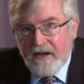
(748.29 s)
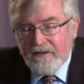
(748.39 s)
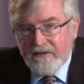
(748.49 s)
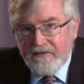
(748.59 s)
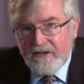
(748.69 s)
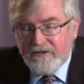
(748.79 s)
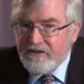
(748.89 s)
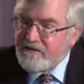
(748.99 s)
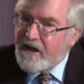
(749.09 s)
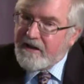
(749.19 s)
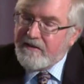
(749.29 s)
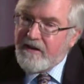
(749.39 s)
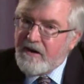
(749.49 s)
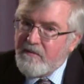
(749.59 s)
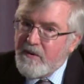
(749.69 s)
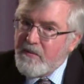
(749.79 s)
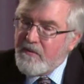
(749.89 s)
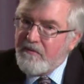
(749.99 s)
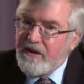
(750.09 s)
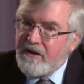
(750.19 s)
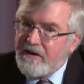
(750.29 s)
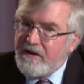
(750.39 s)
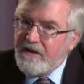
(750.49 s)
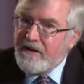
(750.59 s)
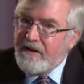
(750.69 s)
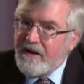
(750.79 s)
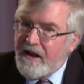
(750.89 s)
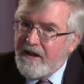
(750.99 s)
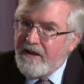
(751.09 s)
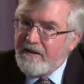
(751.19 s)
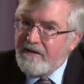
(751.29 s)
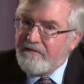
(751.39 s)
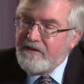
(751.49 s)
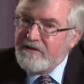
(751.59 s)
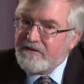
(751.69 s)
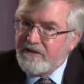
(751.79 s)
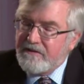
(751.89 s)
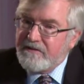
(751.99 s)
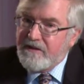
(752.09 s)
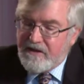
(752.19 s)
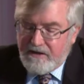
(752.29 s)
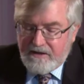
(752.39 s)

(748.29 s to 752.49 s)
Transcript: Ecclesia, just like there we were reading in, in, in Ephesians